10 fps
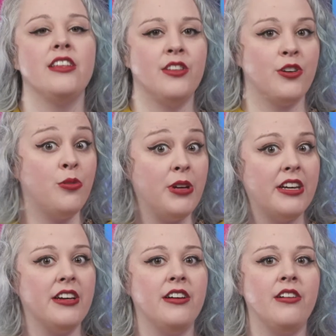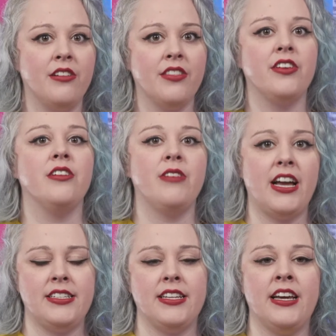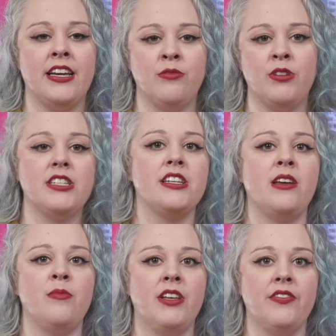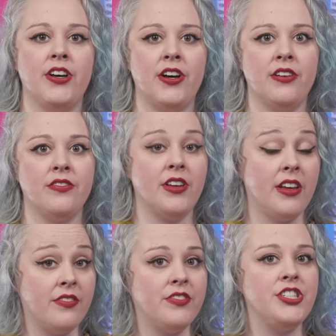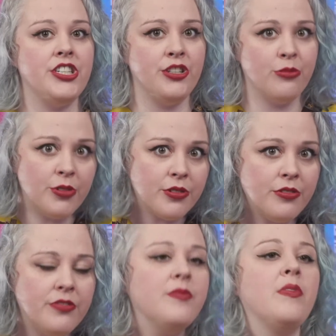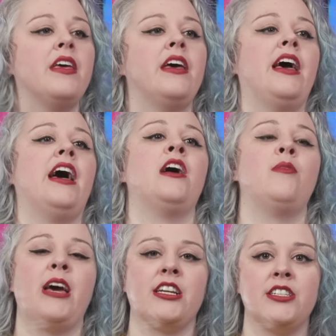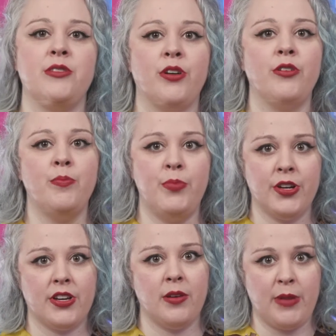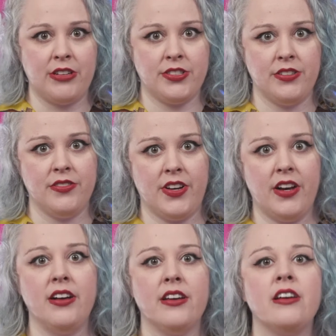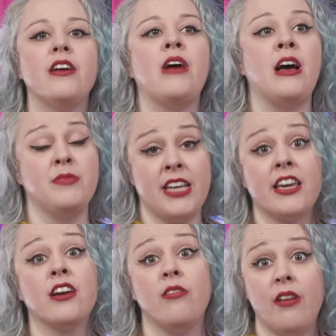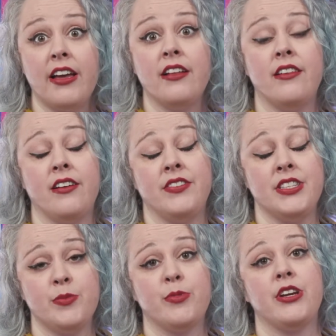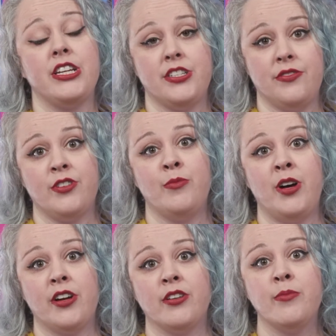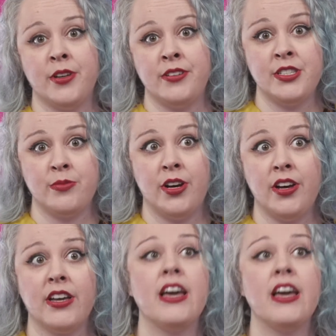the queer author, writer, and one-time lover of Virginia Woolf, actually wrote a book about Joan of Arc, taking quite a lot of inspiration from Margaret Murray's work.